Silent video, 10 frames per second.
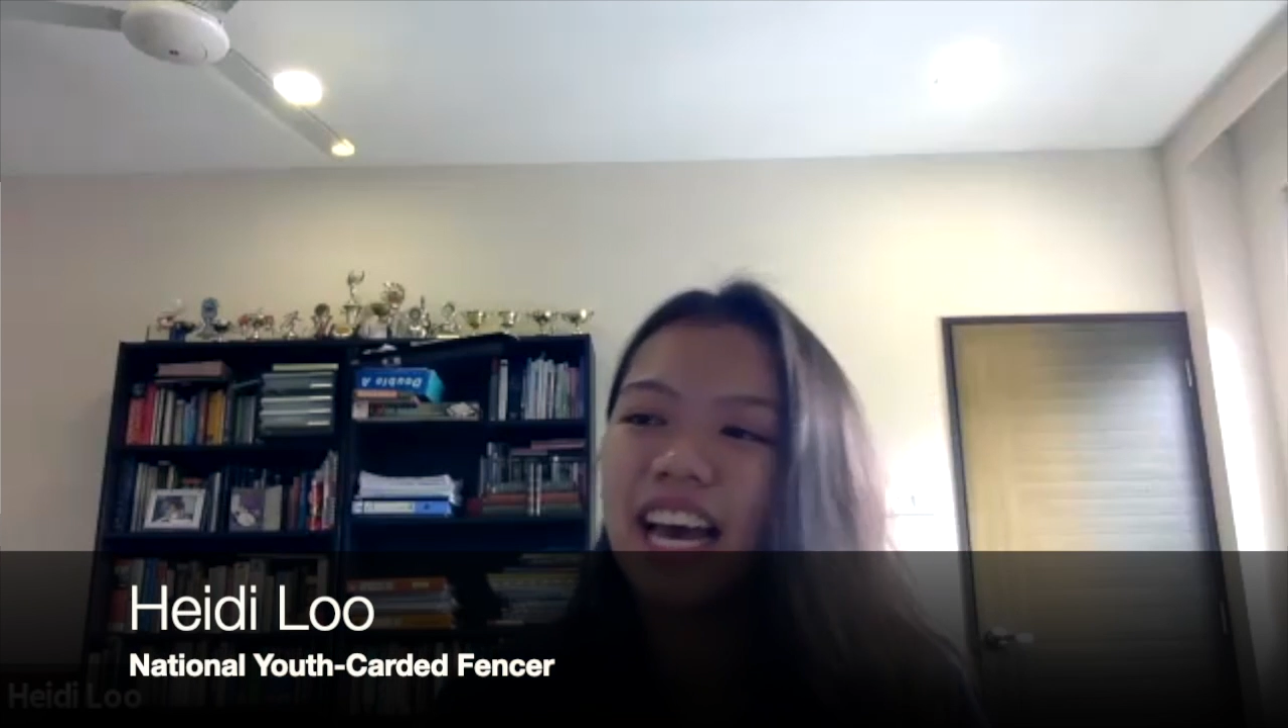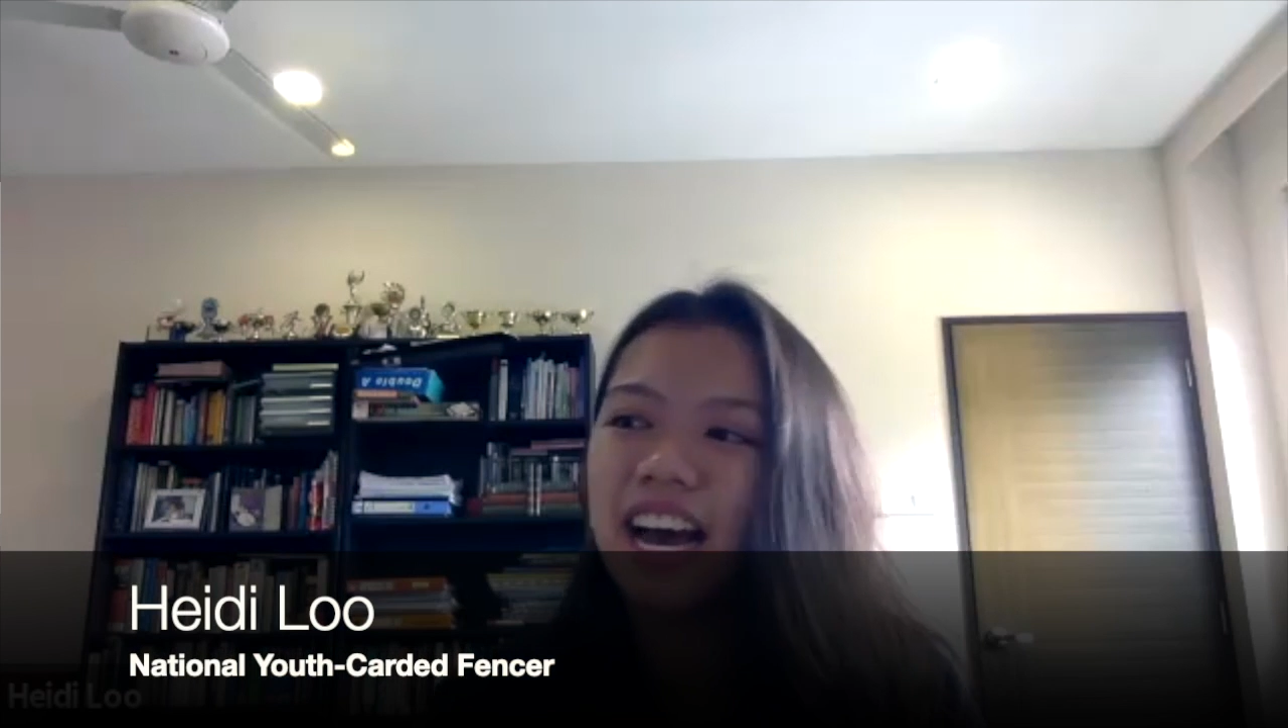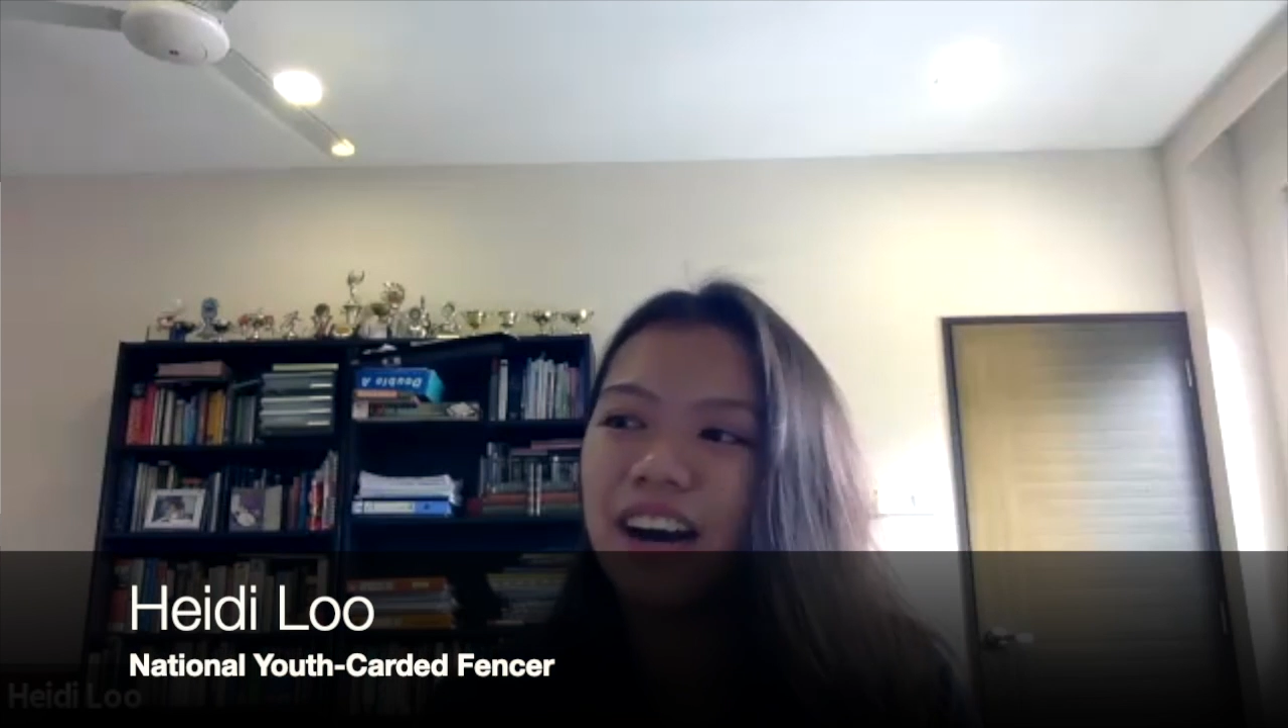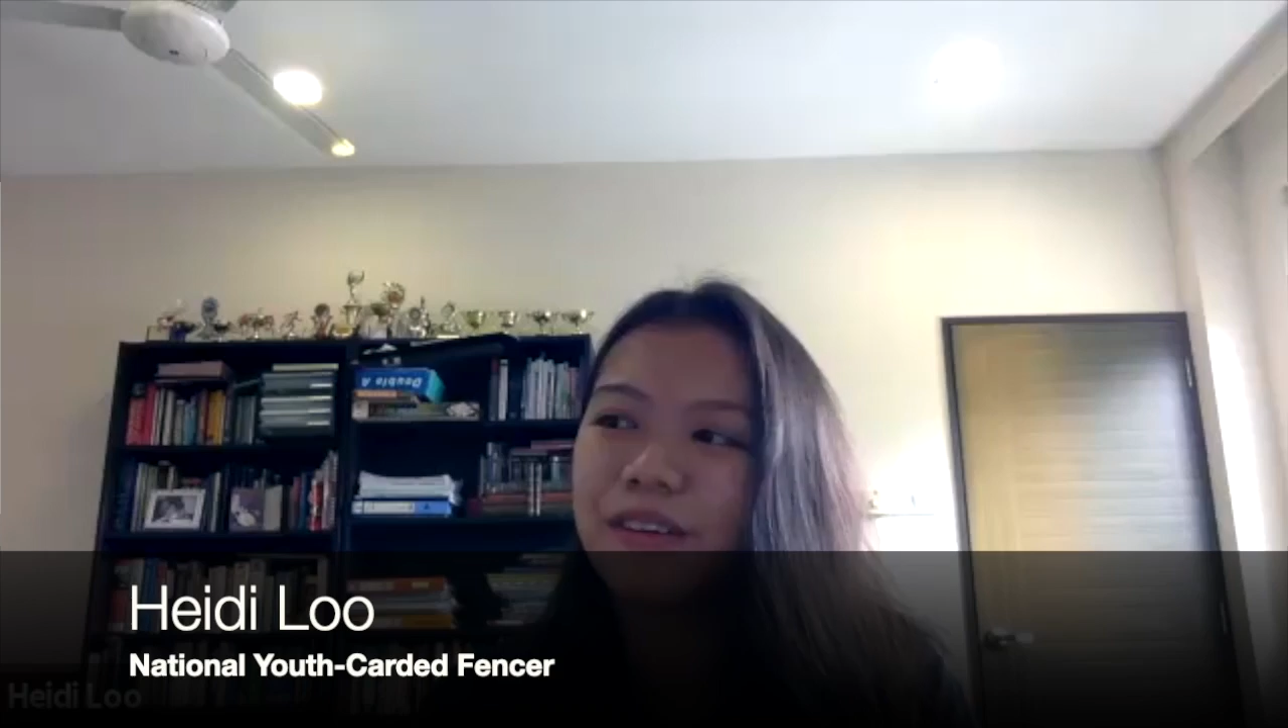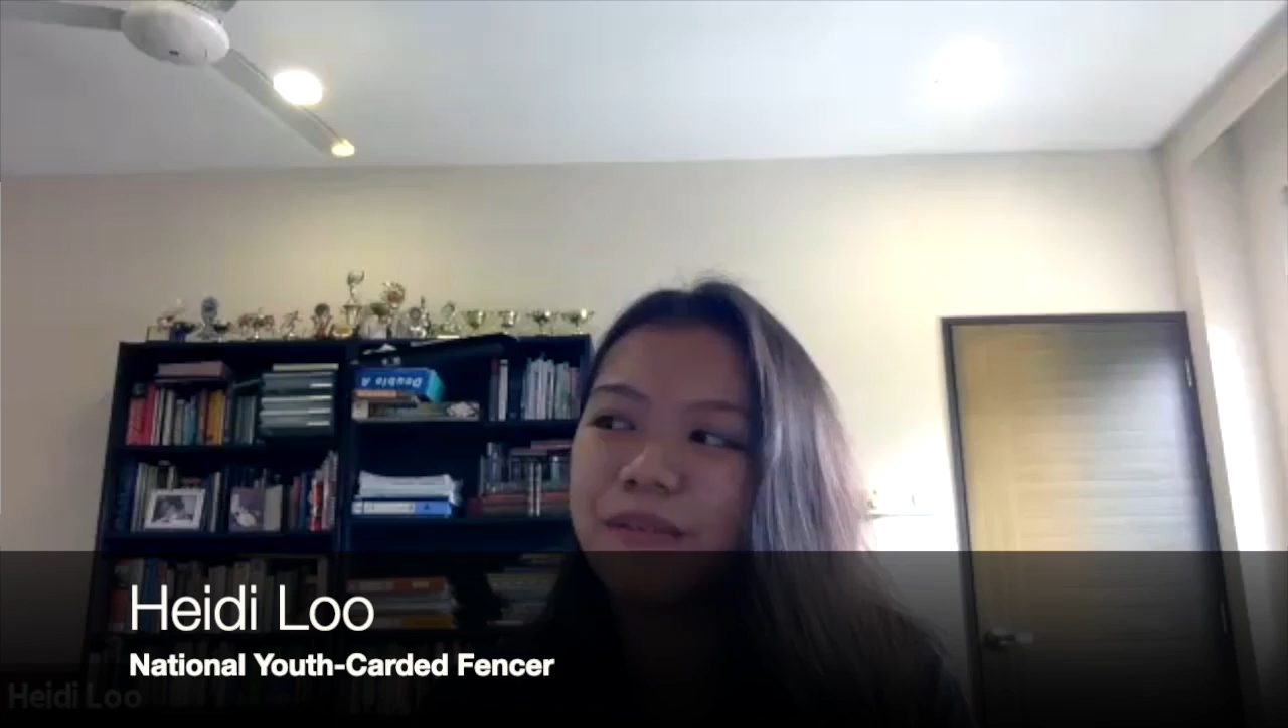
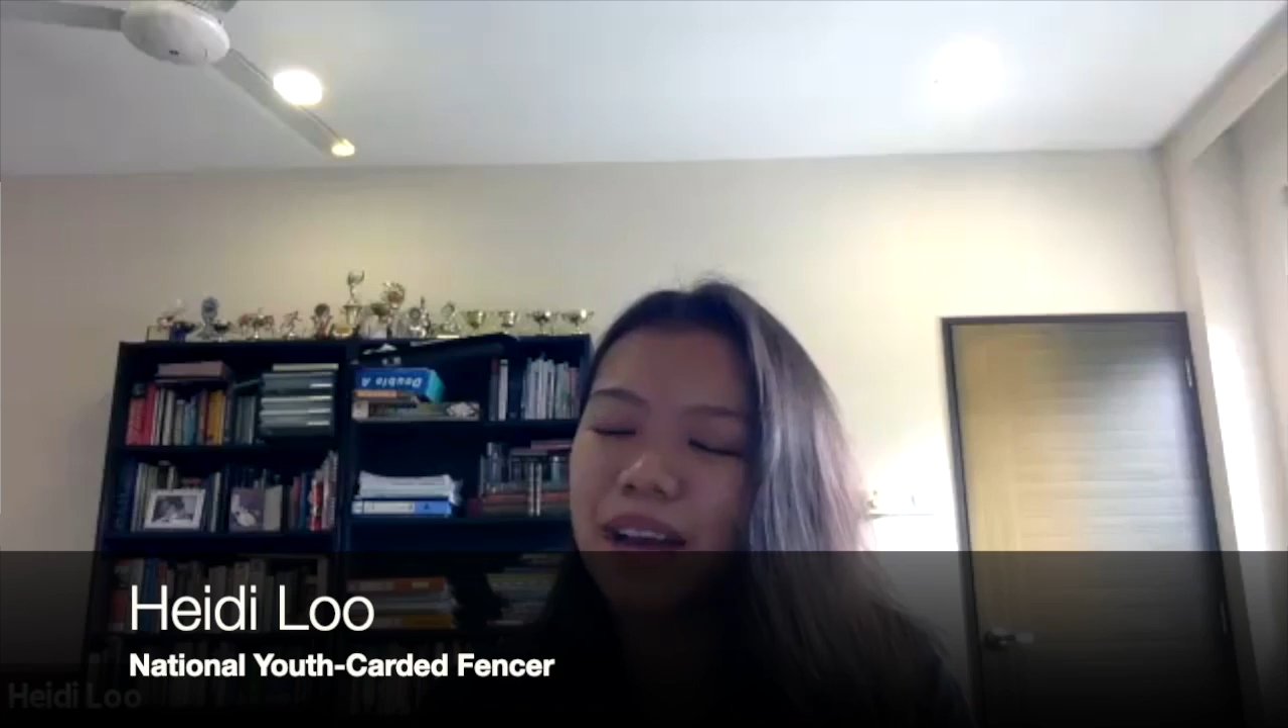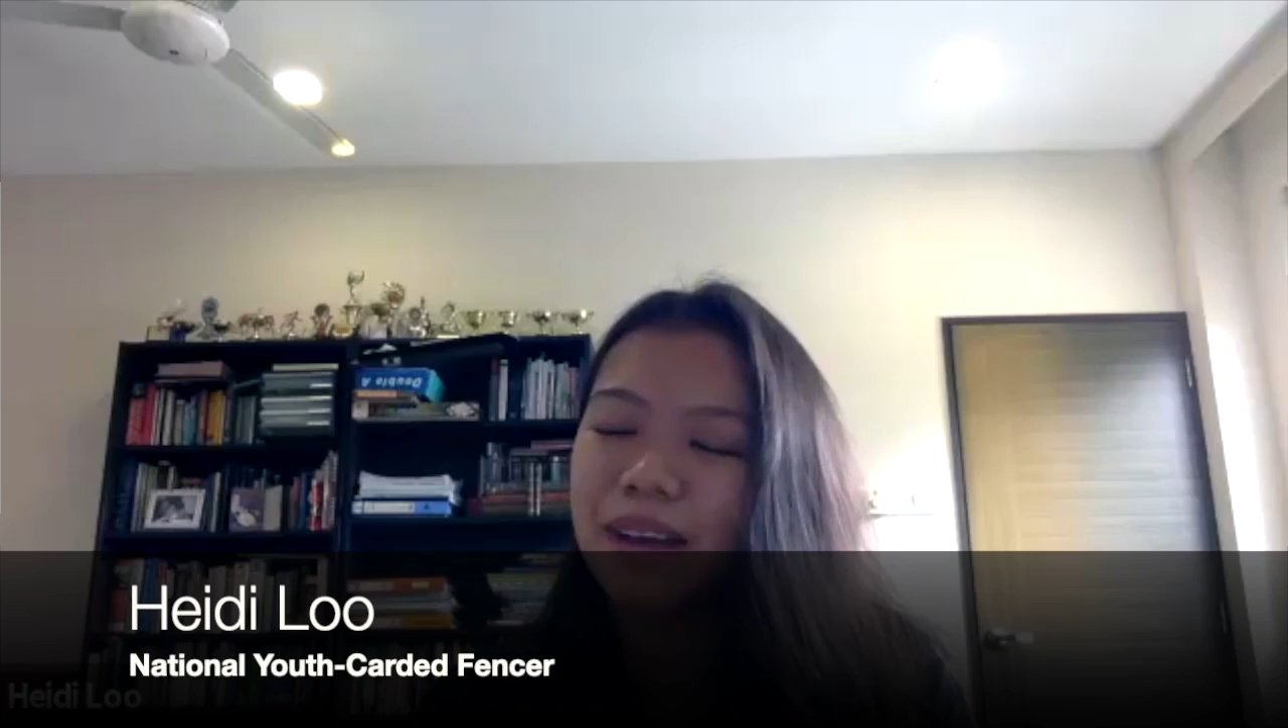I'm